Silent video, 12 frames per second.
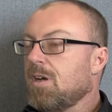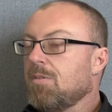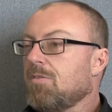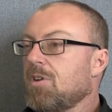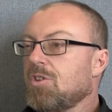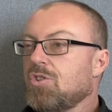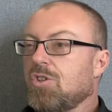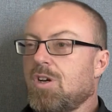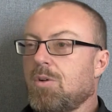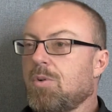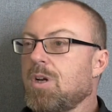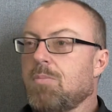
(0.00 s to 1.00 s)
I'm not really sure
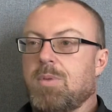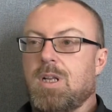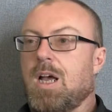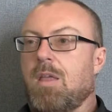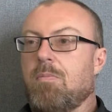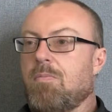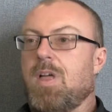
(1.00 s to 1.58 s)
I want to be like